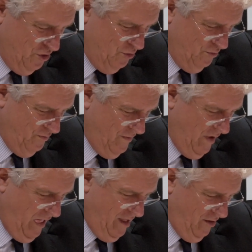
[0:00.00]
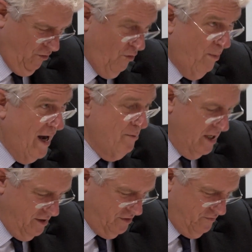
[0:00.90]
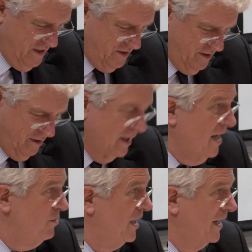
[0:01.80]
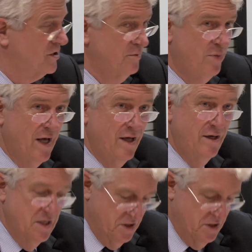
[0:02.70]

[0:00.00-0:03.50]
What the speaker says: too. Obama's recent climate action plan